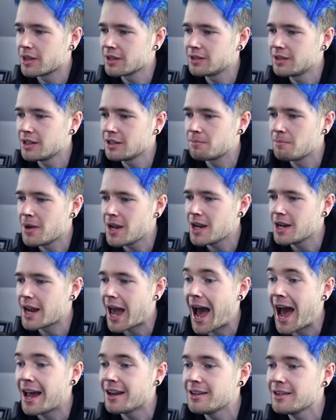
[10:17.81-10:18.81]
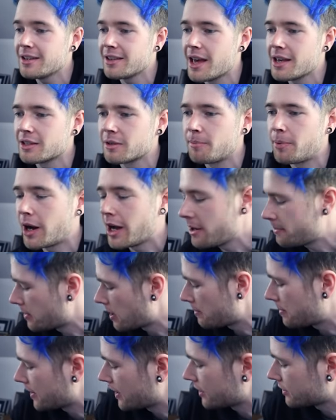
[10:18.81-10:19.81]
This is mean, and there's a pipe
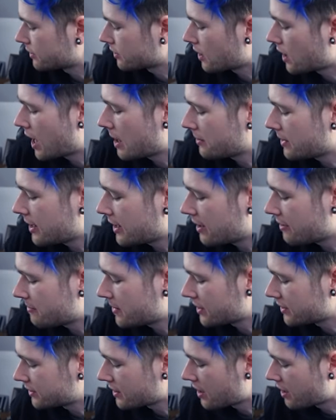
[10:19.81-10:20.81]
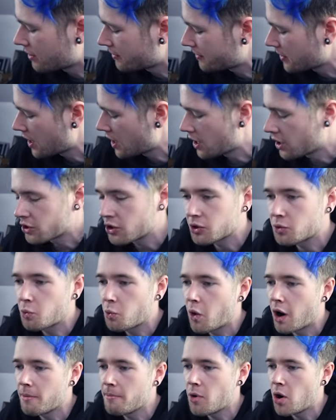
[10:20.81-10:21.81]
up here, so I'm going to give myself just
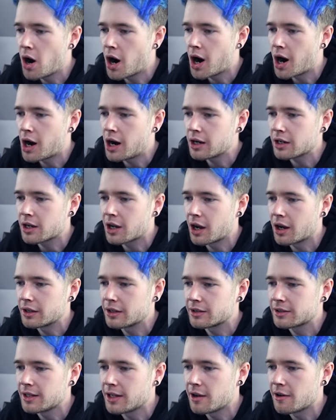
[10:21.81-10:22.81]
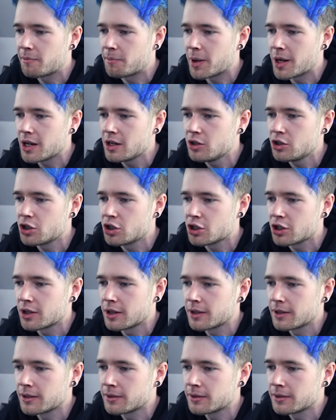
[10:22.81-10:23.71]
one more heart, courtesy of Peach.